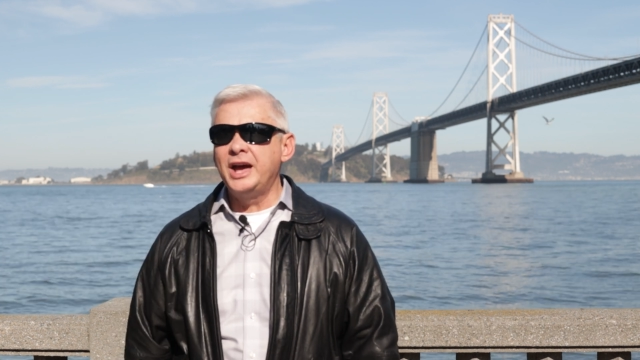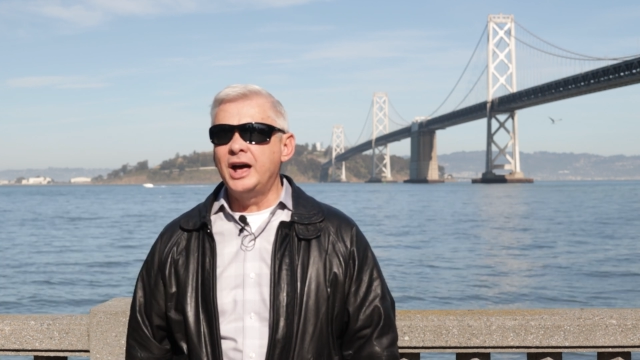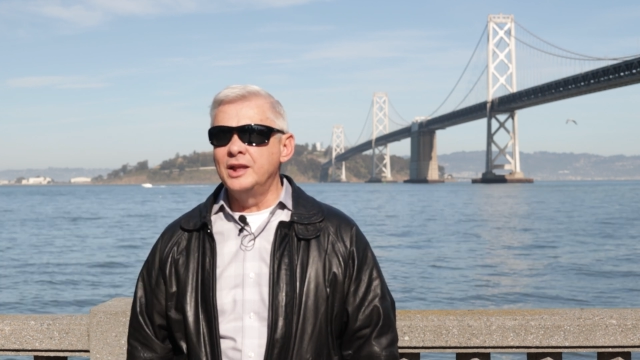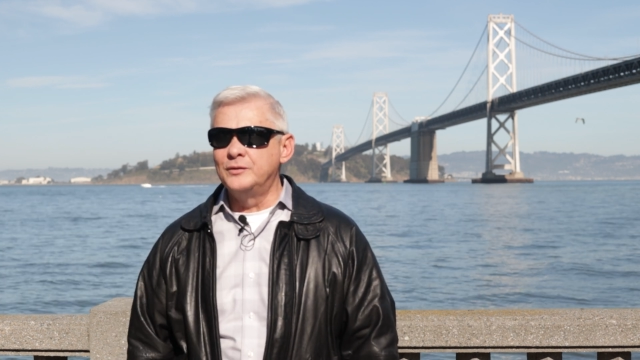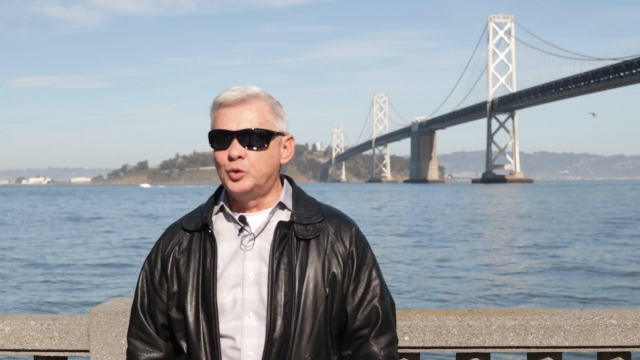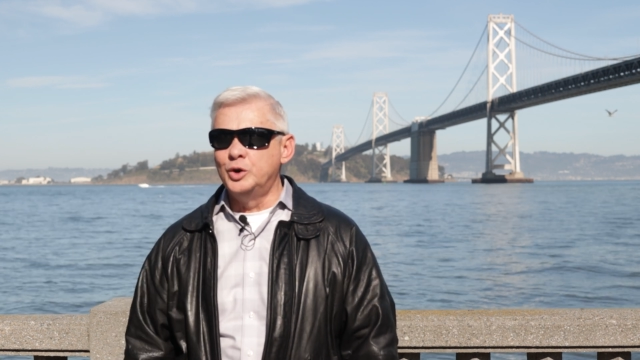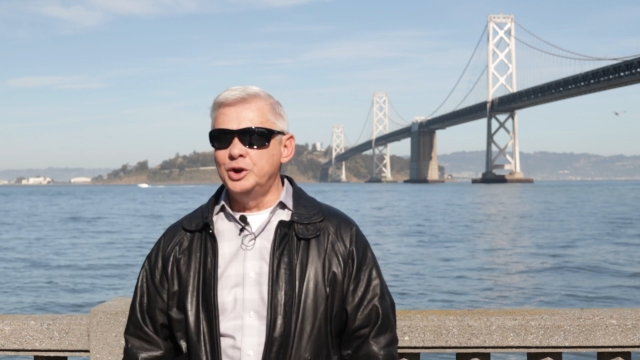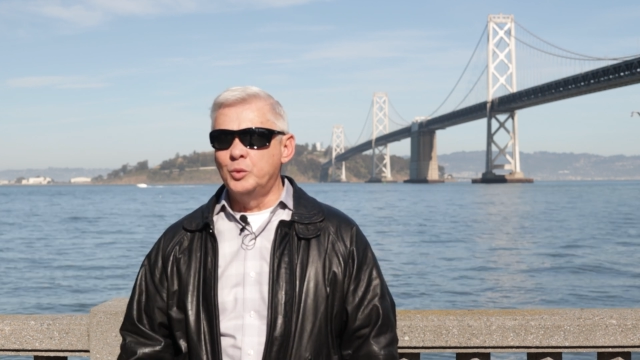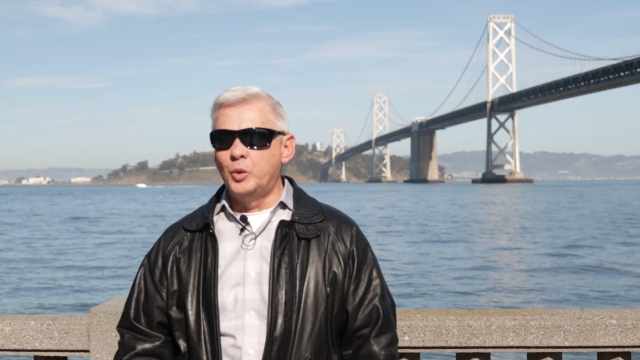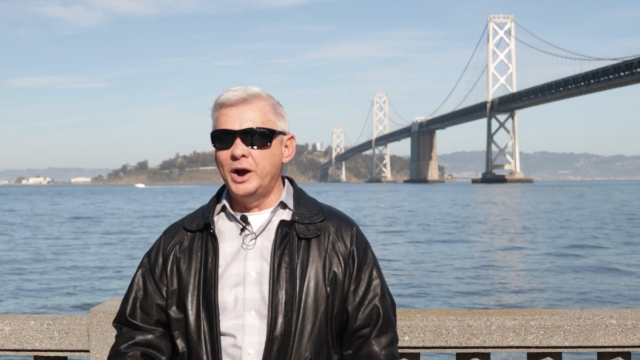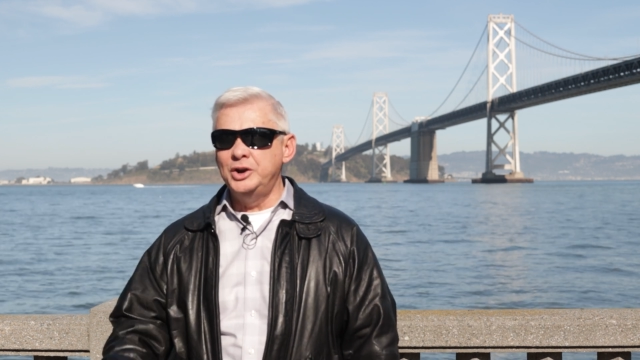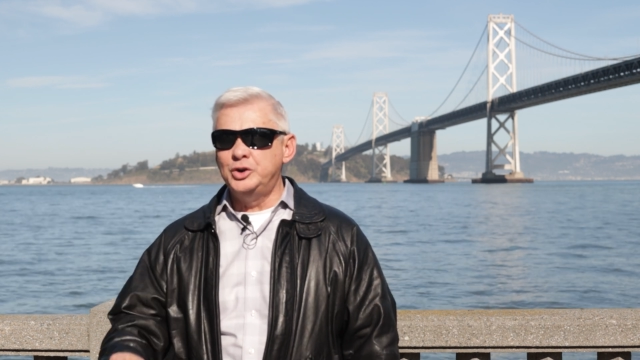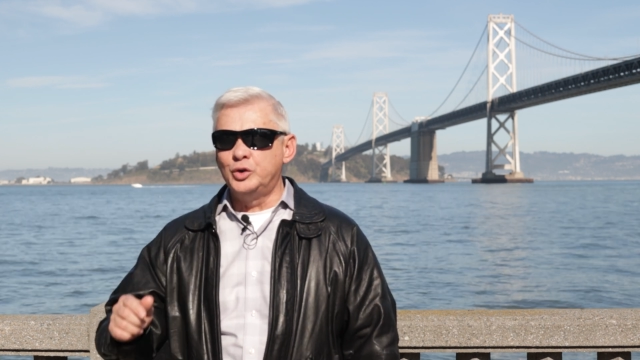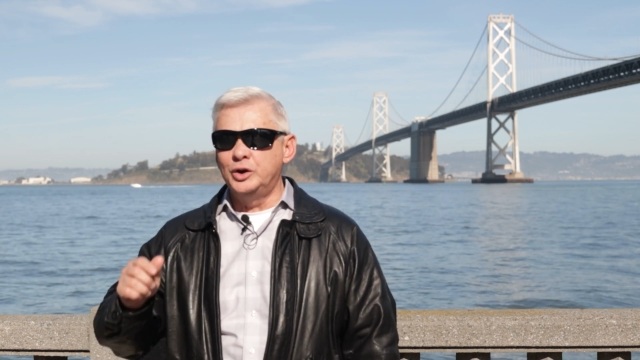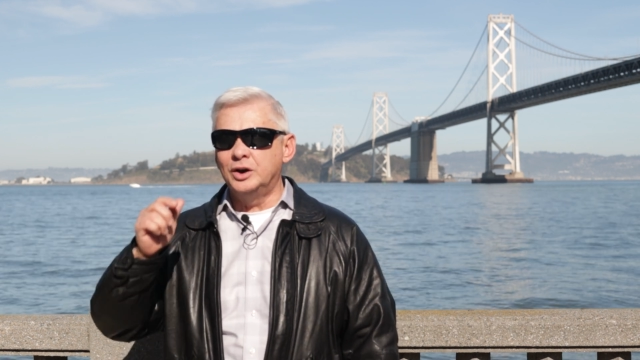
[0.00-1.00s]
California
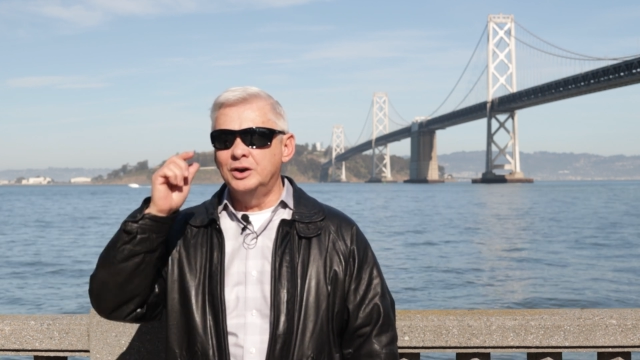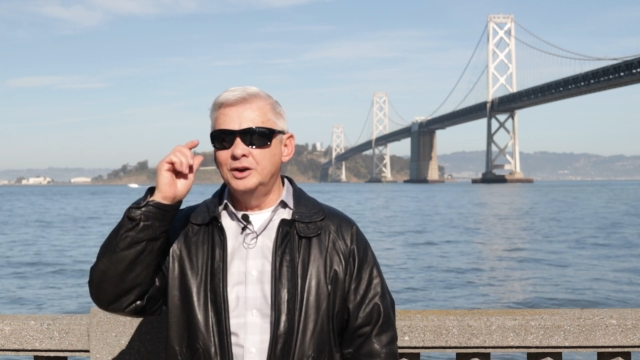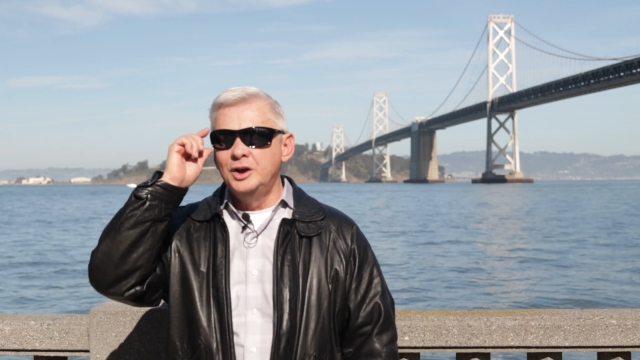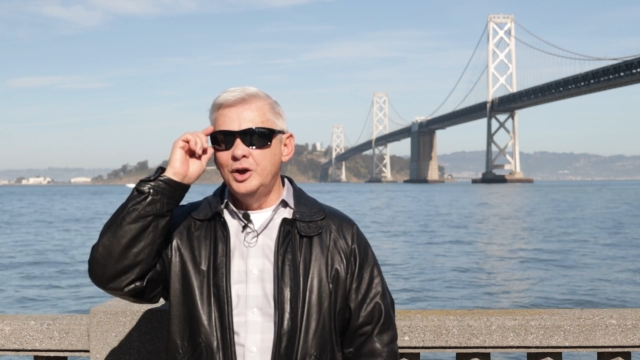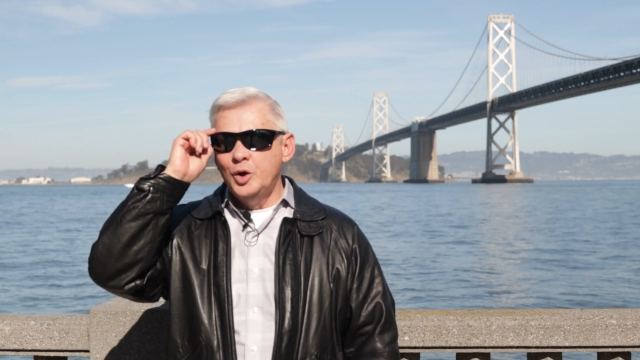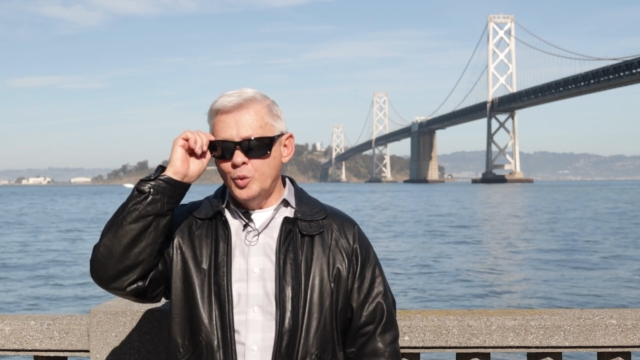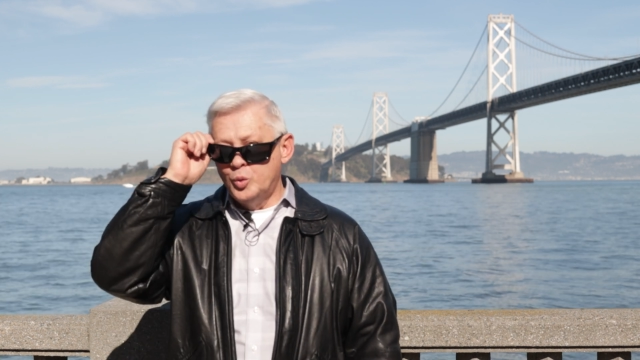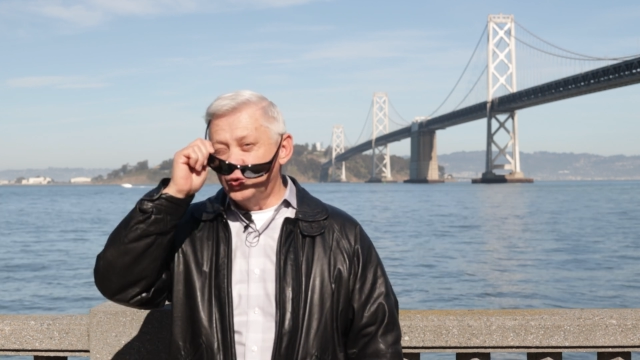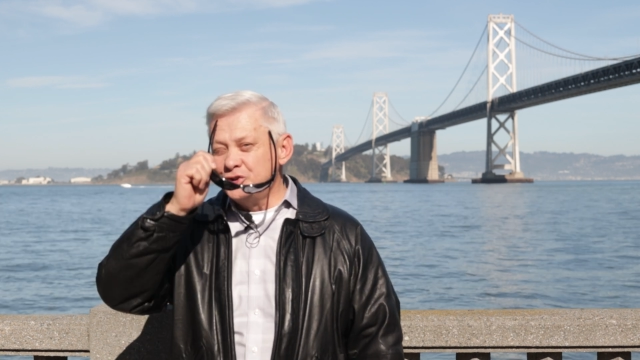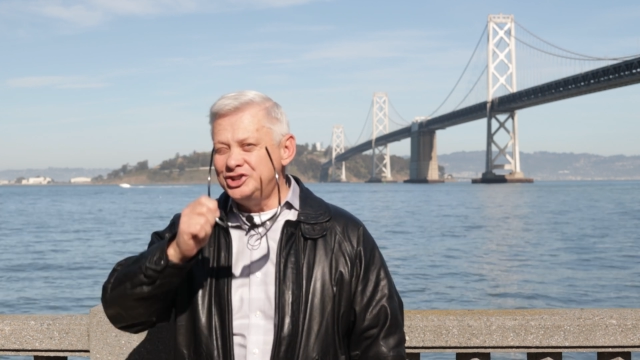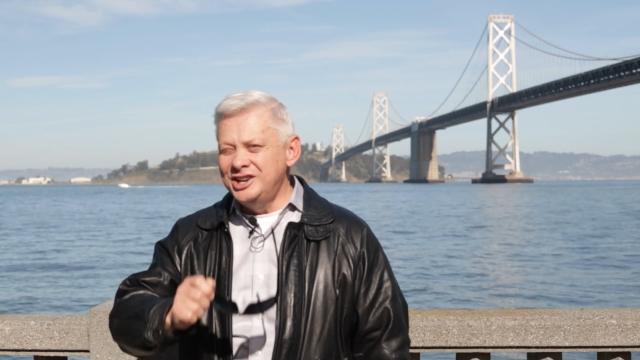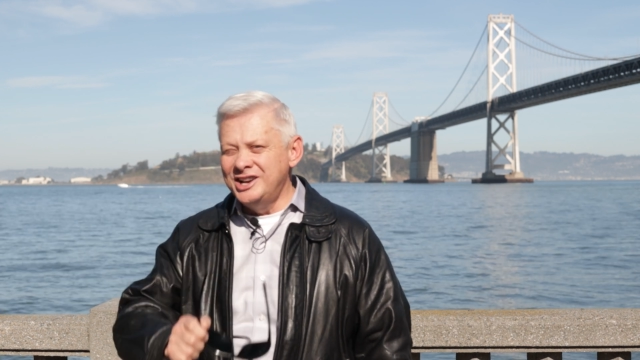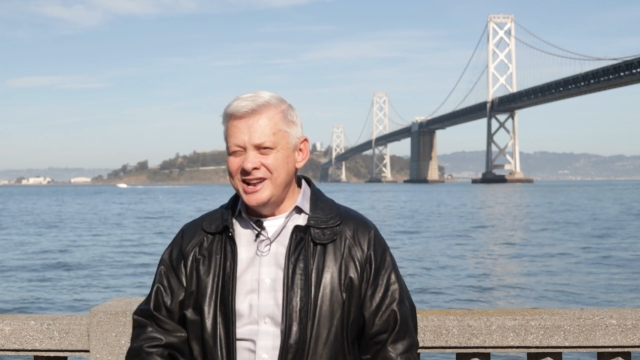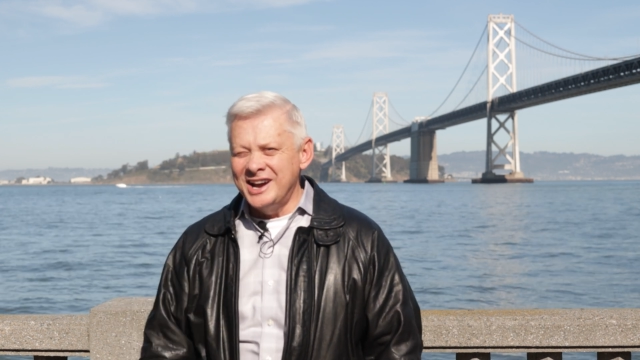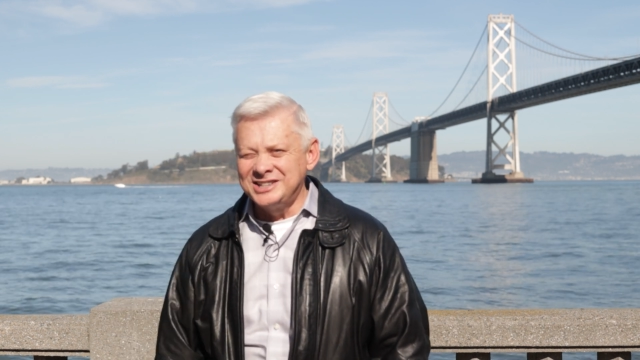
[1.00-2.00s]
Wine Trail. We'll
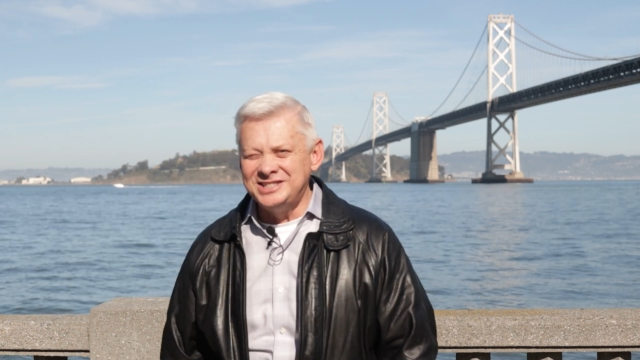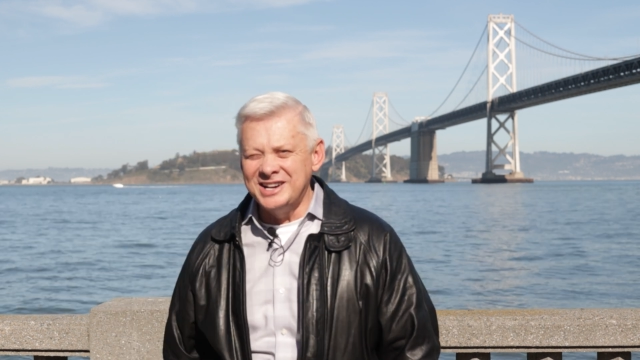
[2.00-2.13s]
see you next